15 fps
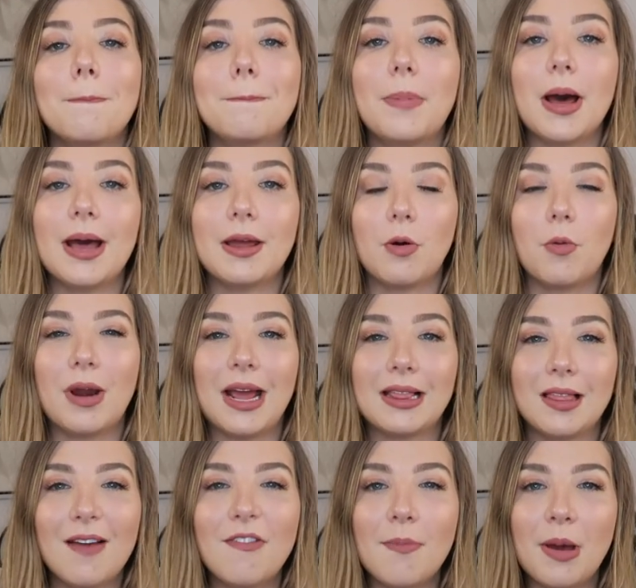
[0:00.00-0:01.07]
but what I
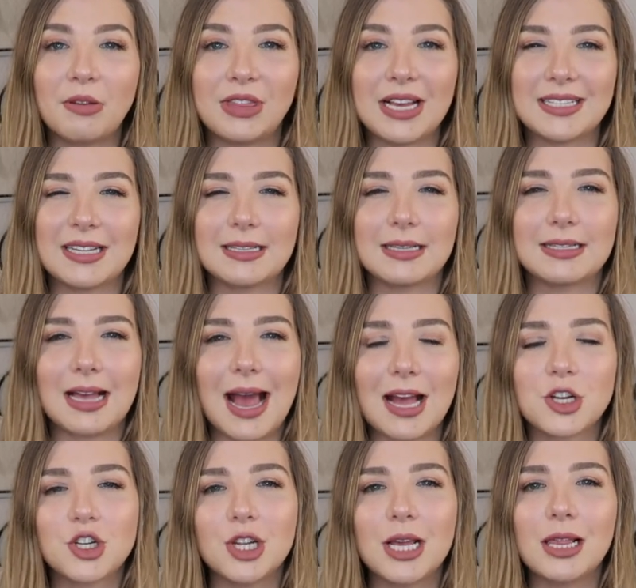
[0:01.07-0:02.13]
love about this is it's
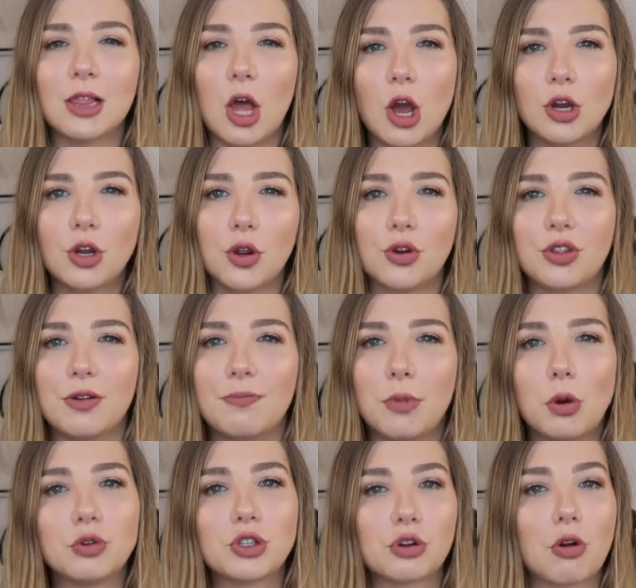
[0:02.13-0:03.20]
actually longer than
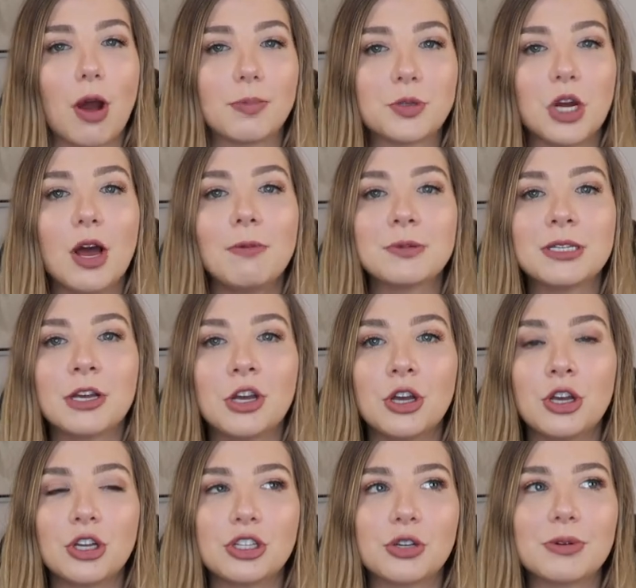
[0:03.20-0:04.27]
most crop tops.
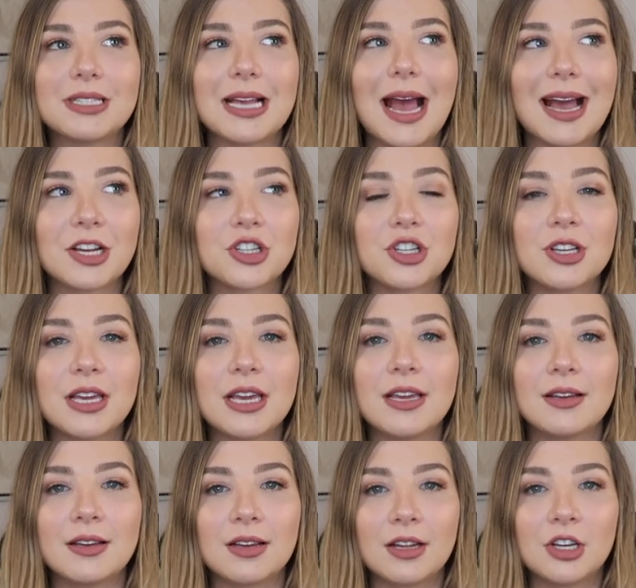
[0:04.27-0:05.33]
So it's
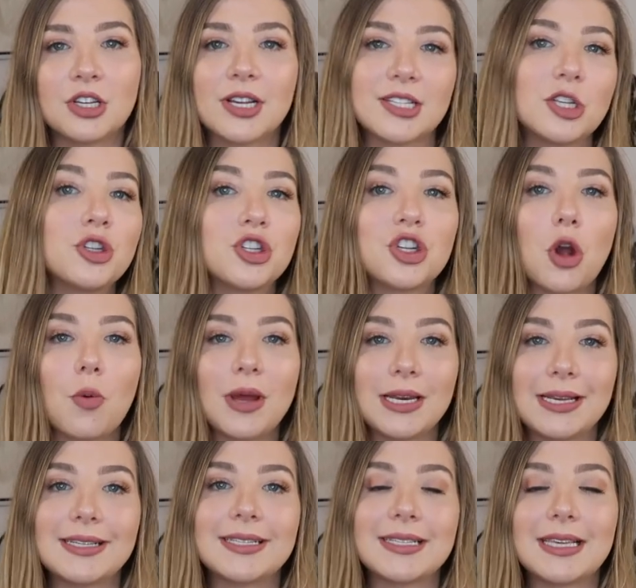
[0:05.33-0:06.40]
actually doesn't show
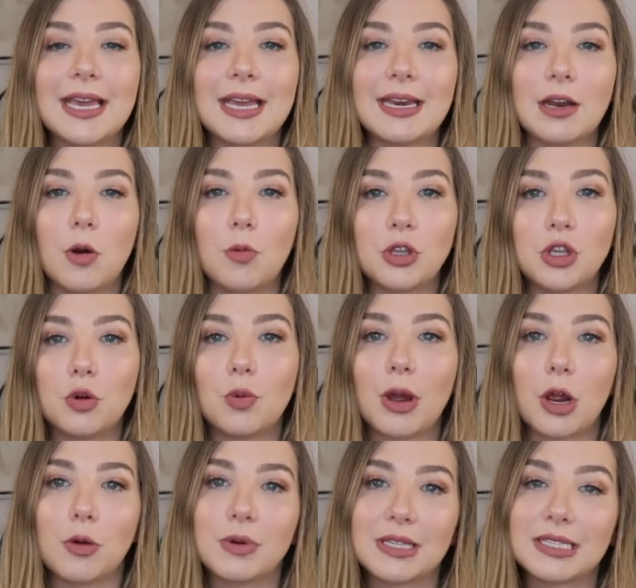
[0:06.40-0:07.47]
any skin when you
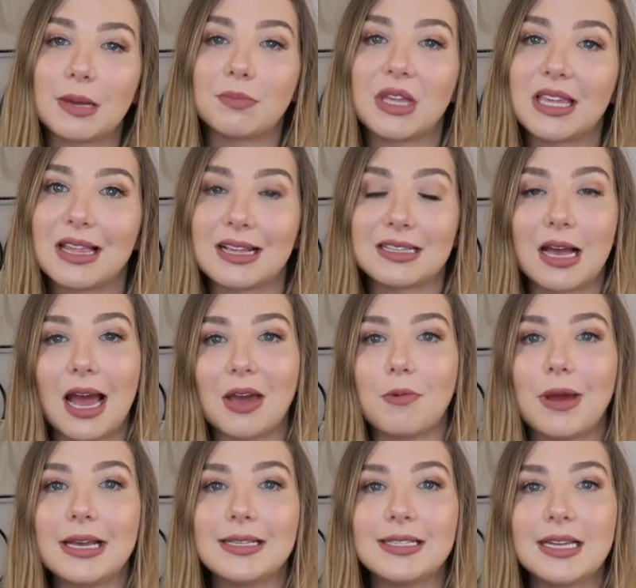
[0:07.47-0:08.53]
wear it with something that's
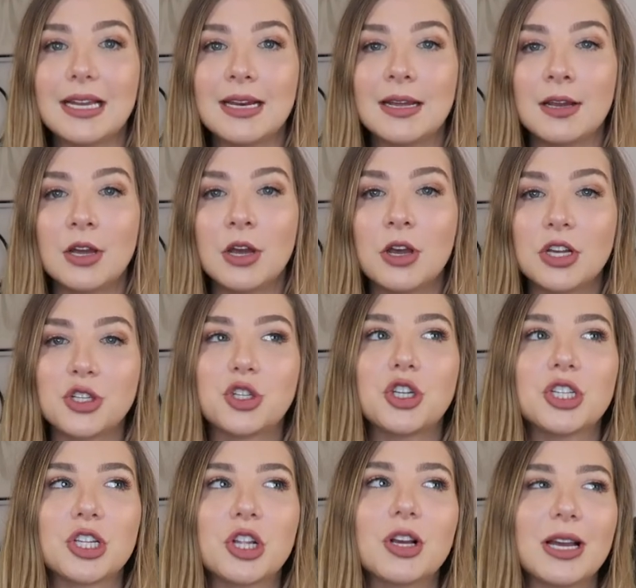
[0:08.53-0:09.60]
high-waisted. So
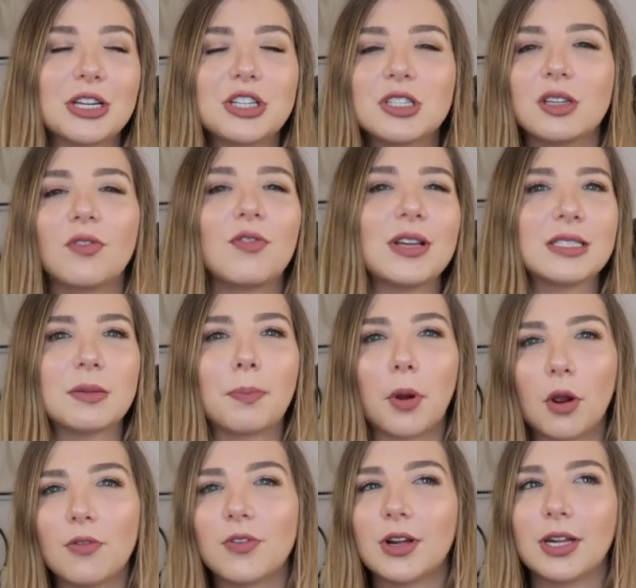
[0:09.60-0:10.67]
just look, it just fits
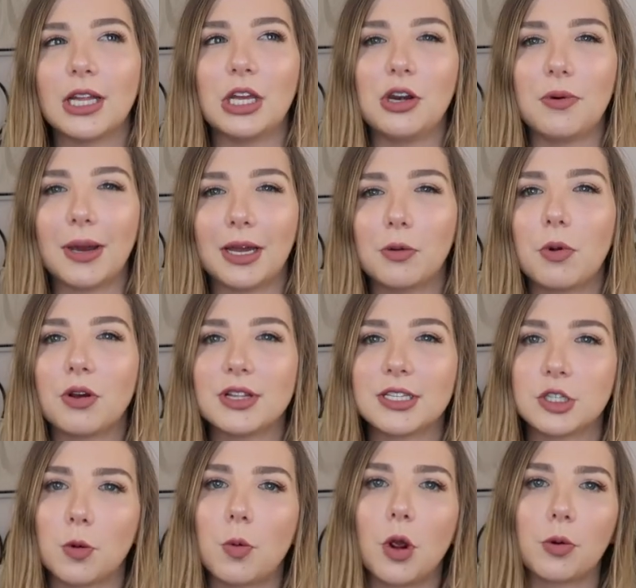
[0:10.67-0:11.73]
perfectly. You know, I could wear
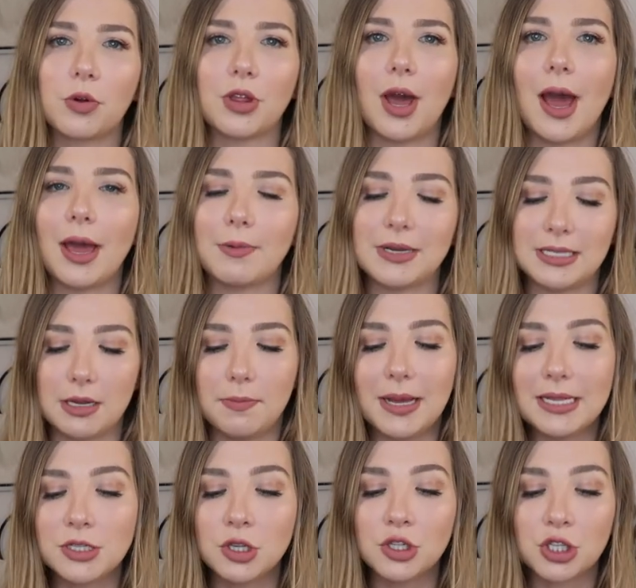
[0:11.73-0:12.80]
this to work with a high-waisted
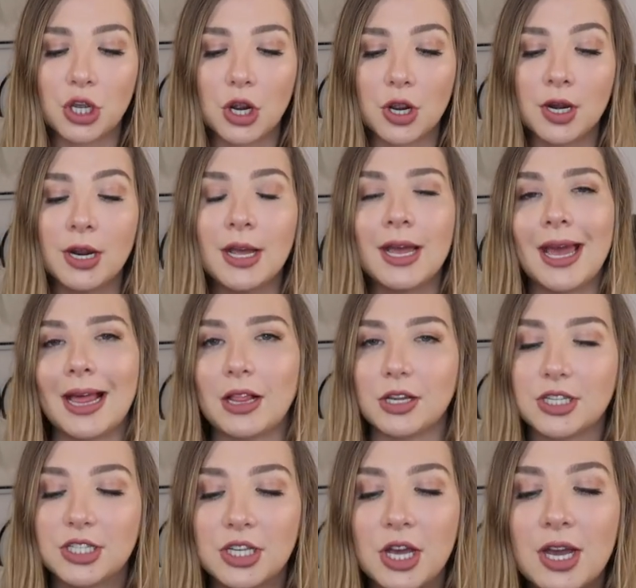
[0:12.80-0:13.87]
pencil skirt. It
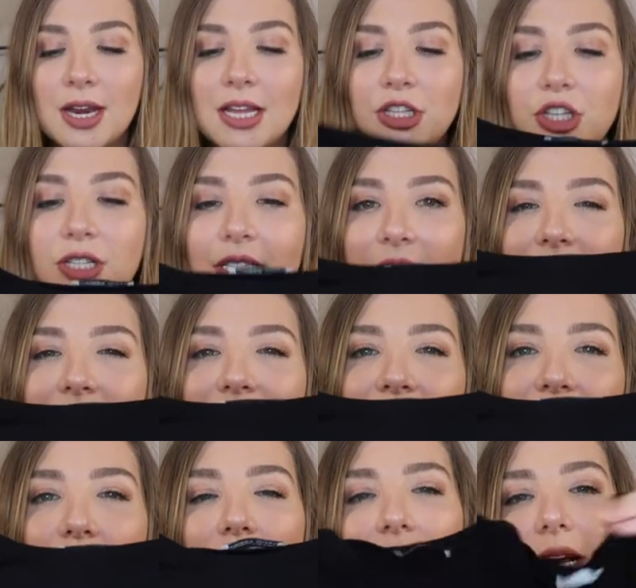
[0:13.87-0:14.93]
looks good. It's just a
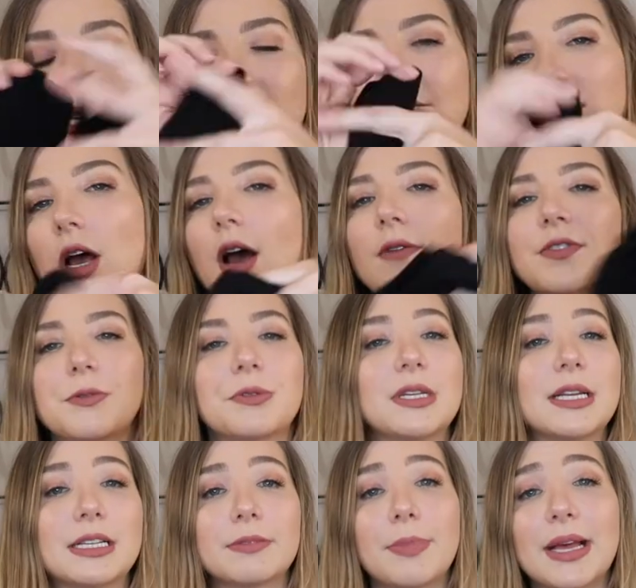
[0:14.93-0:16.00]
t-shirt. It's soft. It was
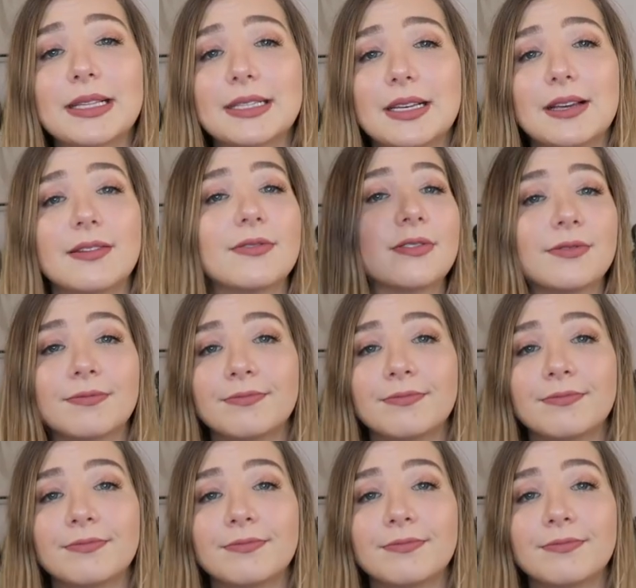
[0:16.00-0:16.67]
inexpensive.